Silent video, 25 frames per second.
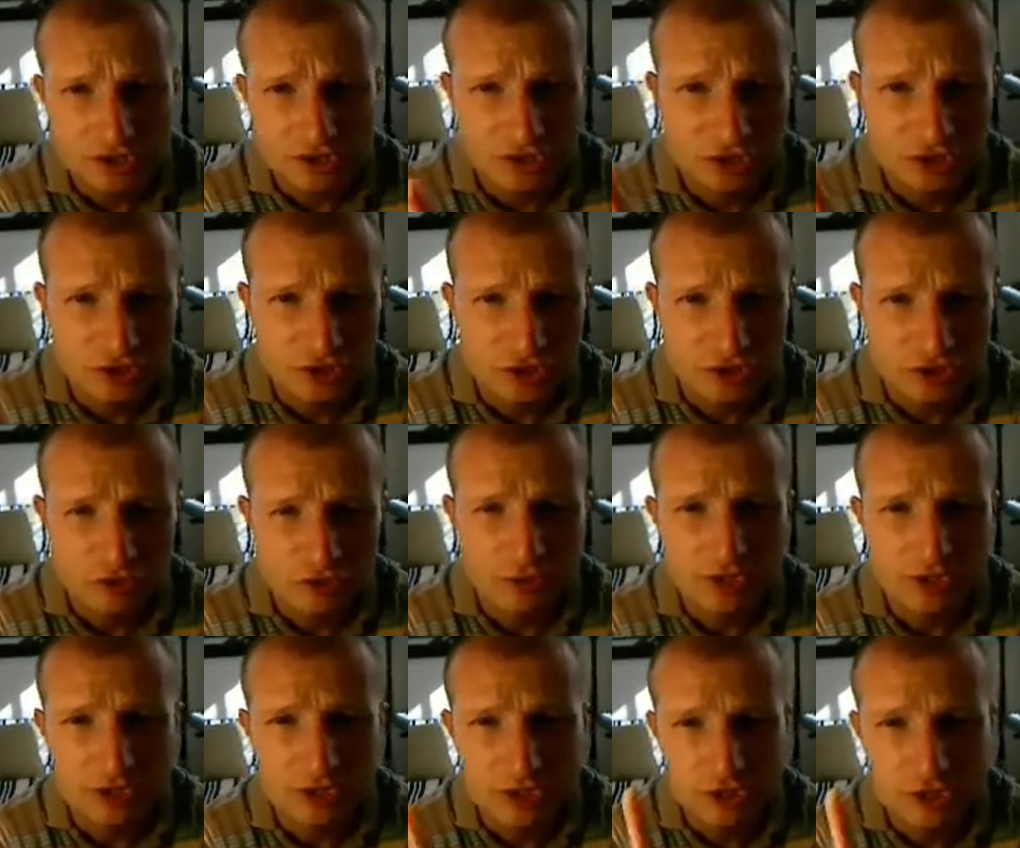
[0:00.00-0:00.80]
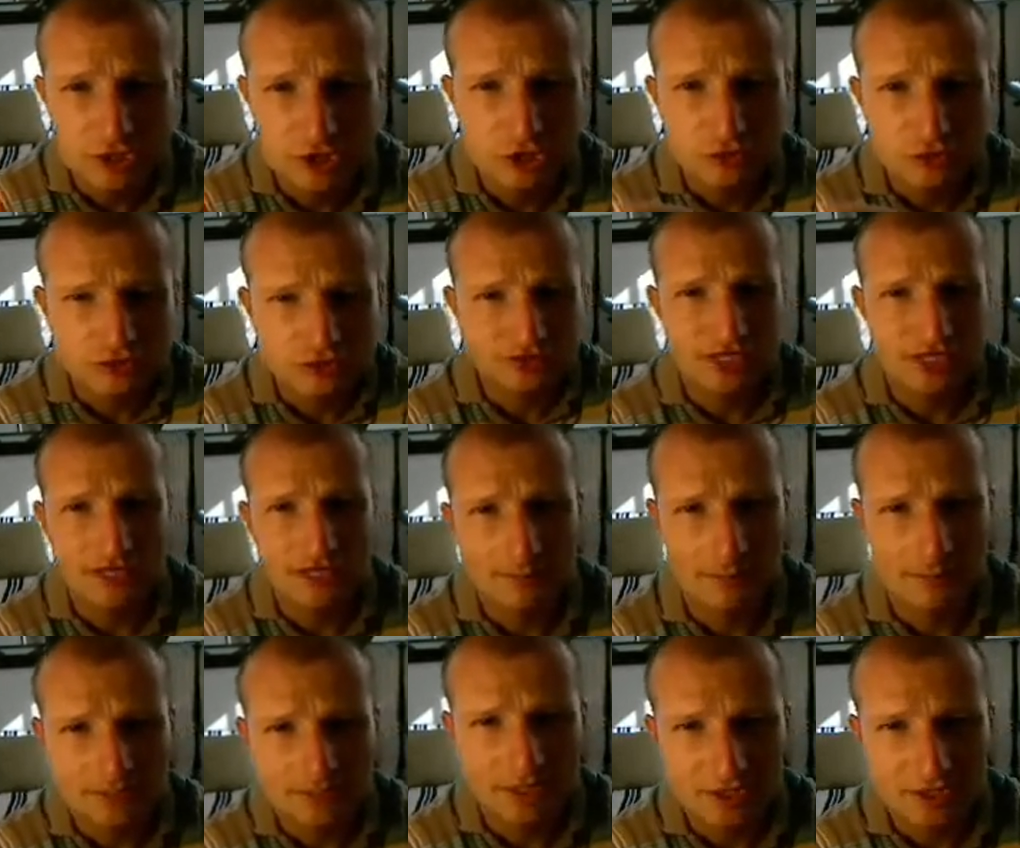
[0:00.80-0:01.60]
you use
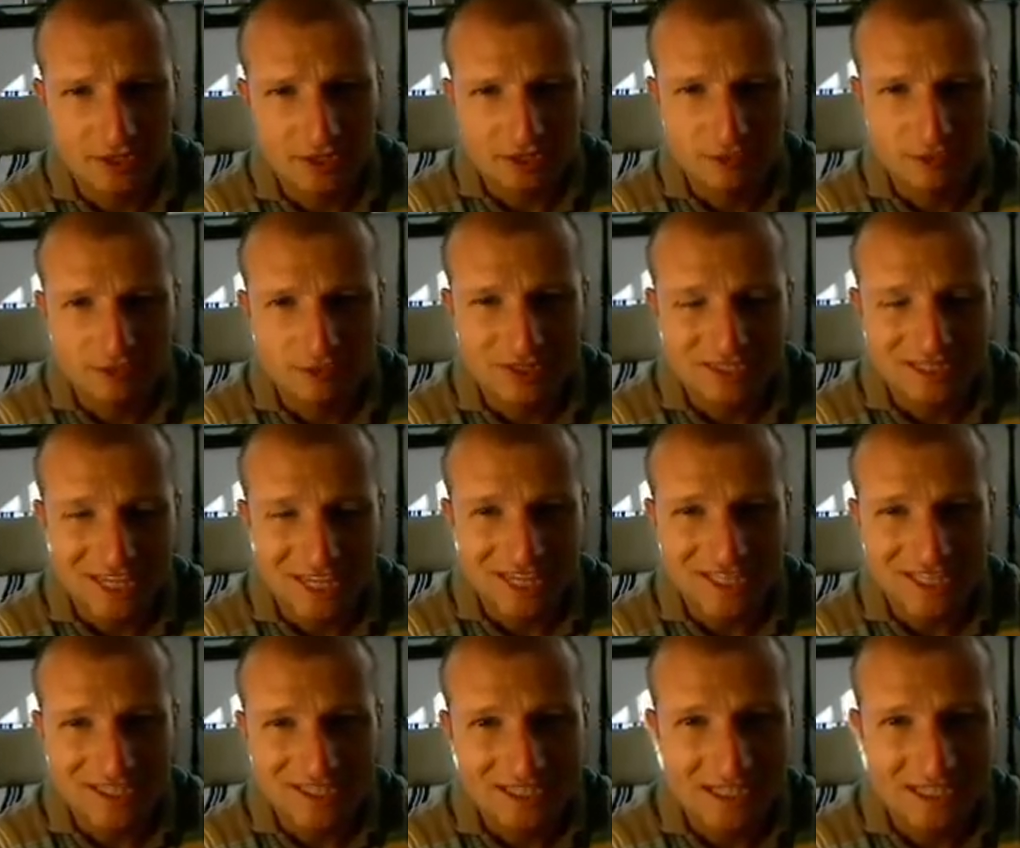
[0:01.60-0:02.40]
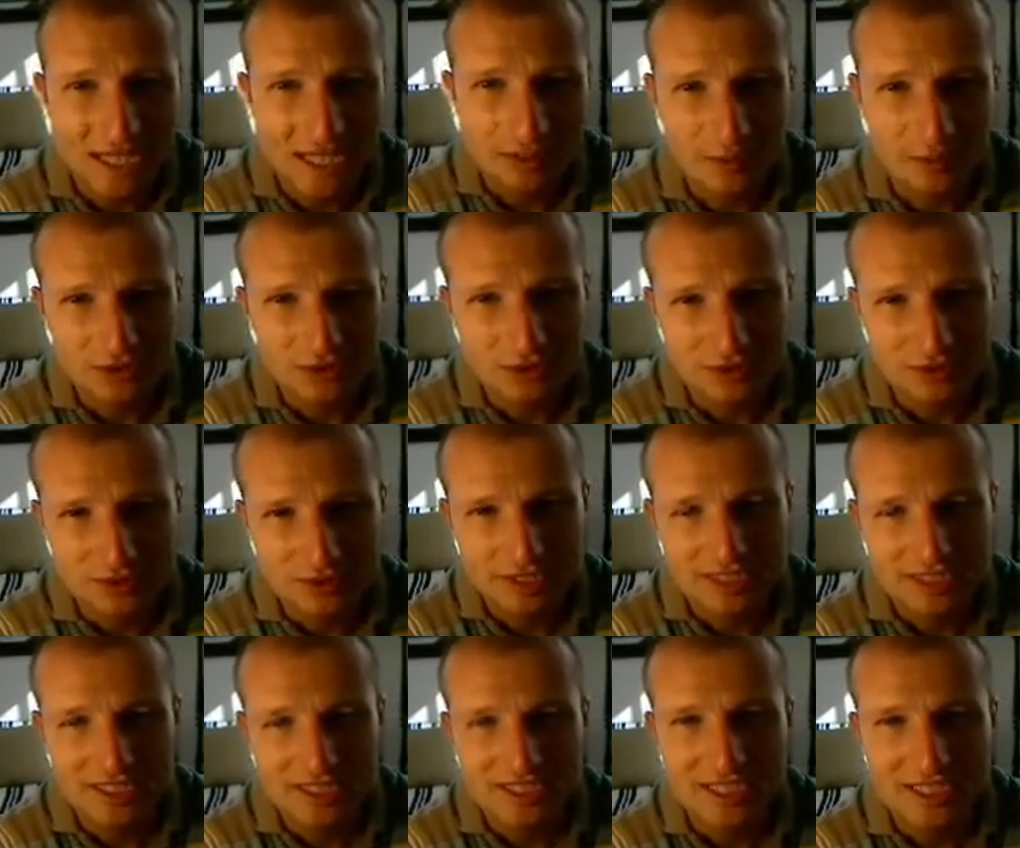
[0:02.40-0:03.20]
them. You take the
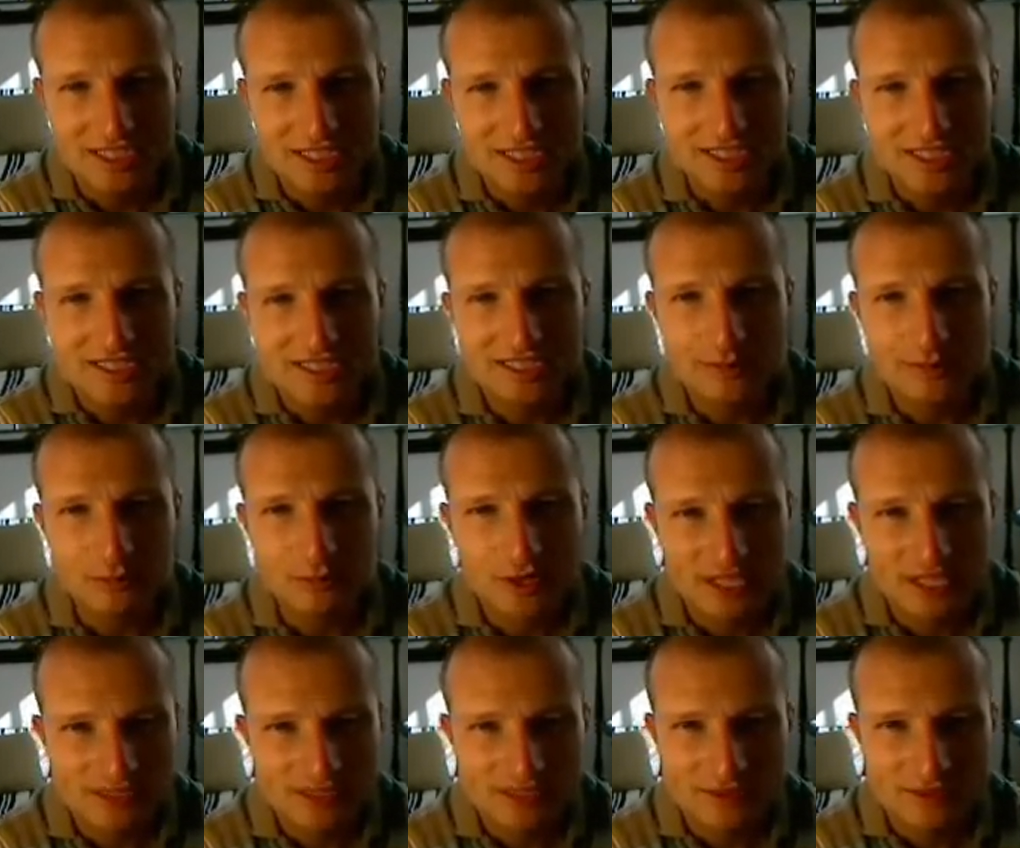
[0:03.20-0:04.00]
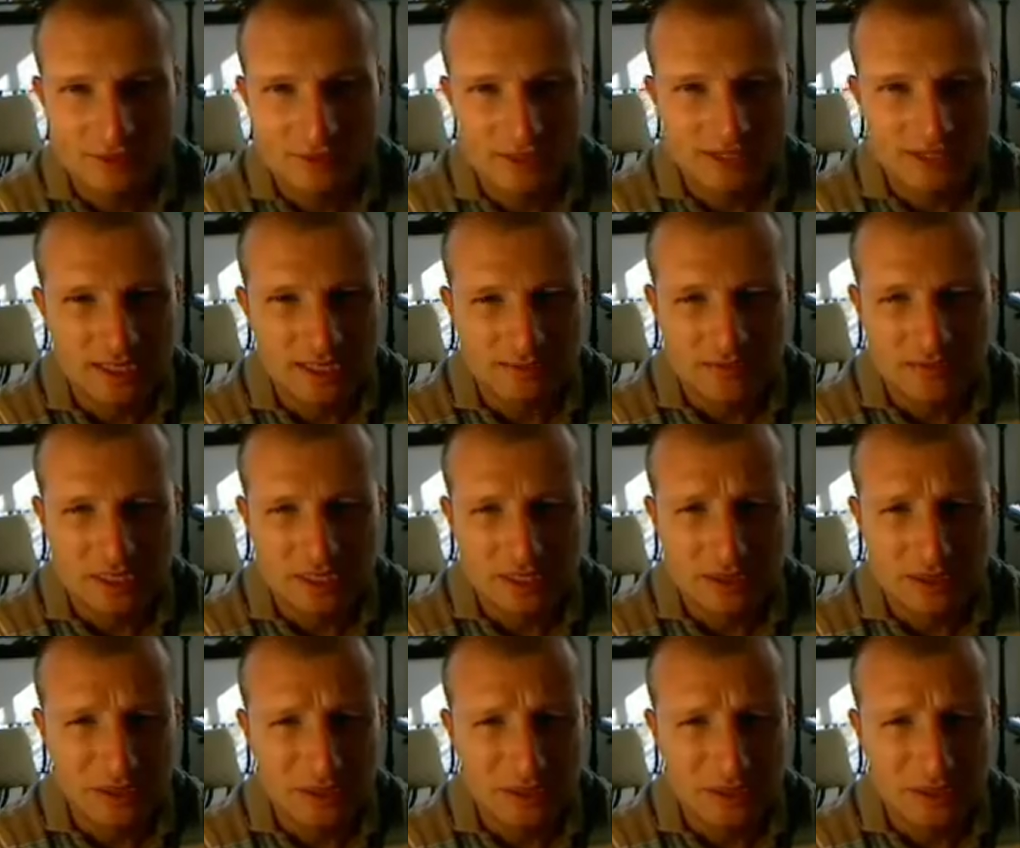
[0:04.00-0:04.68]
opportunity to practice with them.